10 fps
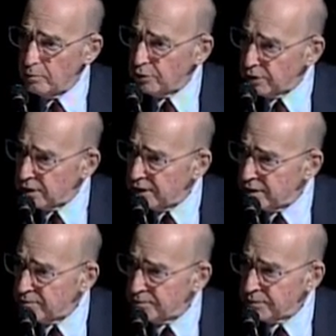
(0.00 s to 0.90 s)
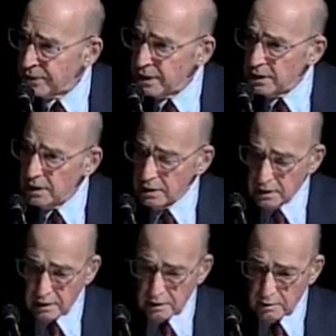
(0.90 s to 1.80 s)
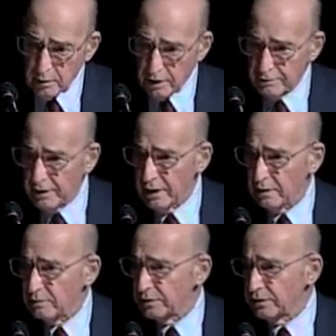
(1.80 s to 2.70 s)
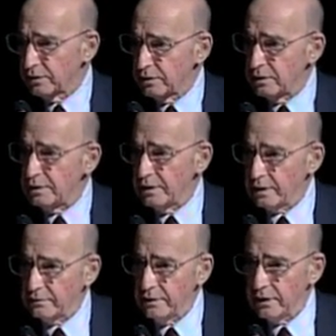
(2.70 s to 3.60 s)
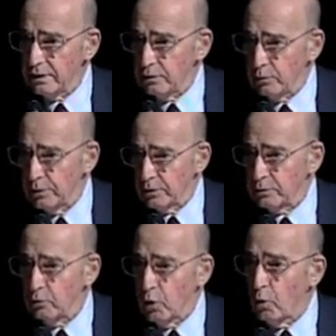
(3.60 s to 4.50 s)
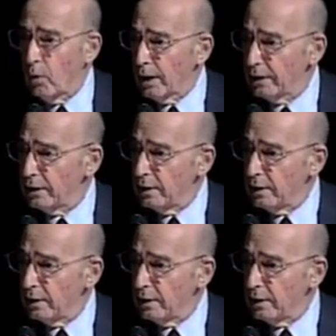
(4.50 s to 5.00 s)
Berlin. My father was a decorated World War I